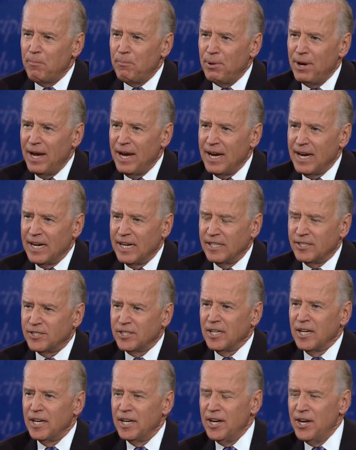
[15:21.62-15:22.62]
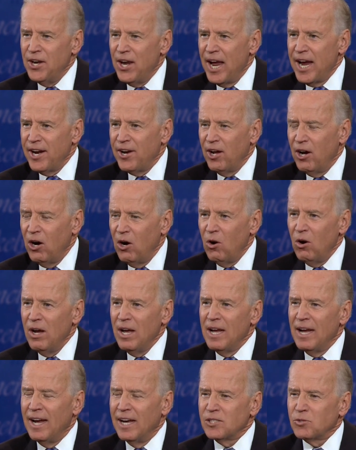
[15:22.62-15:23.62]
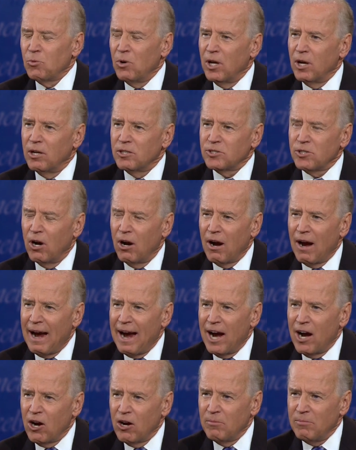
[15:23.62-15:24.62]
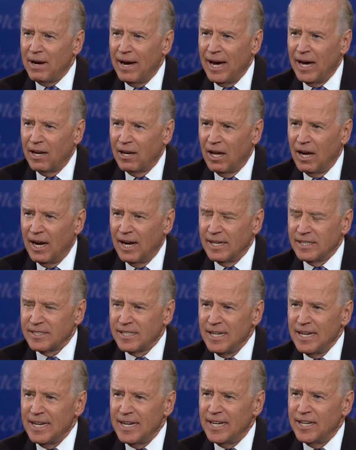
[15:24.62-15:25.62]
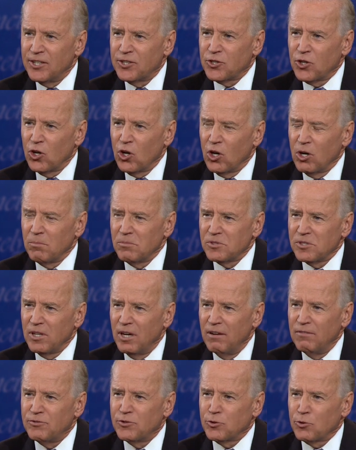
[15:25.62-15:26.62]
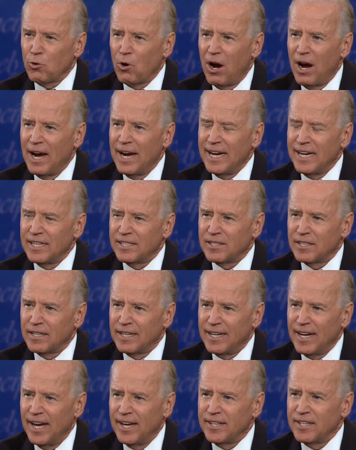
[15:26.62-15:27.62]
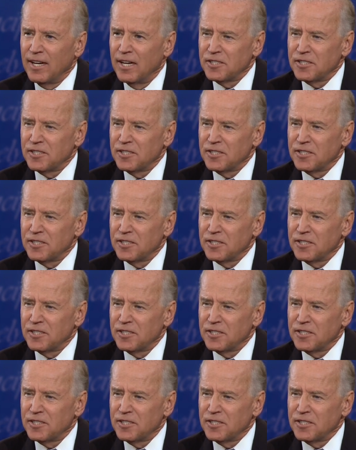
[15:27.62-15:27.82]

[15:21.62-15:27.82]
page, NATO as well as our Arab allies, in terms of trying to get a